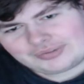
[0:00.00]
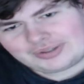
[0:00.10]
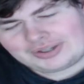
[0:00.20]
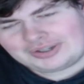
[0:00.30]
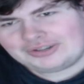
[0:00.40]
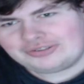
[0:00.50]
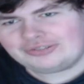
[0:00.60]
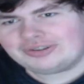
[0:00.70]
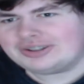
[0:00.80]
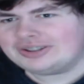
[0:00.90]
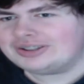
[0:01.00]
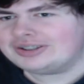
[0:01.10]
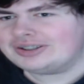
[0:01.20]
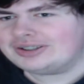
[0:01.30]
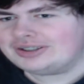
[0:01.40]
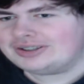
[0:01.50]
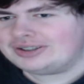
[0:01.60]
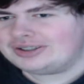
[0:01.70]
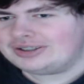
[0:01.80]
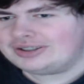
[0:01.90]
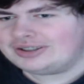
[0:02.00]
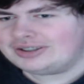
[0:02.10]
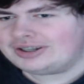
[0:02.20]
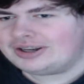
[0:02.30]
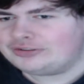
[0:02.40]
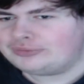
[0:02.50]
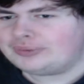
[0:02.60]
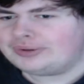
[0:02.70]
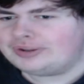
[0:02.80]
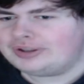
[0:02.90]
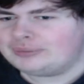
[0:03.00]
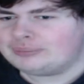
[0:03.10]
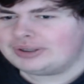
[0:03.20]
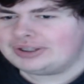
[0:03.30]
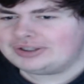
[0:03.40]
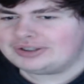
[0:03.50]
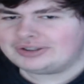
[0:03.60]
And he's looking at Aizawa and Mike.